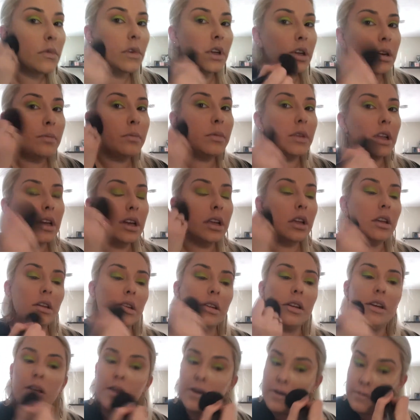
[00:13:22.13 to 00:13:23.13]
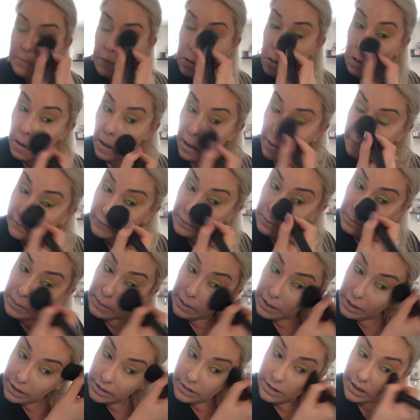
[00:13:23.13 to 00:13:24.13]
And I'm letting it kind of go
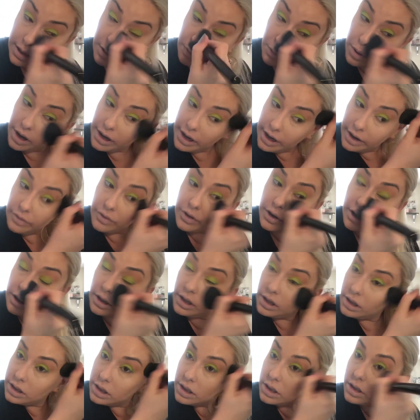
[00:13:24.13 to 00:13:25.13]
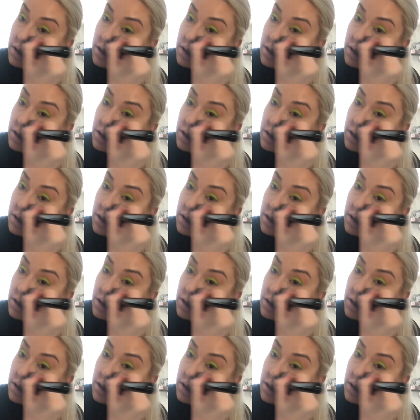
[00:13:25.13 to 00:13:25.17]
everywhere because I want everything to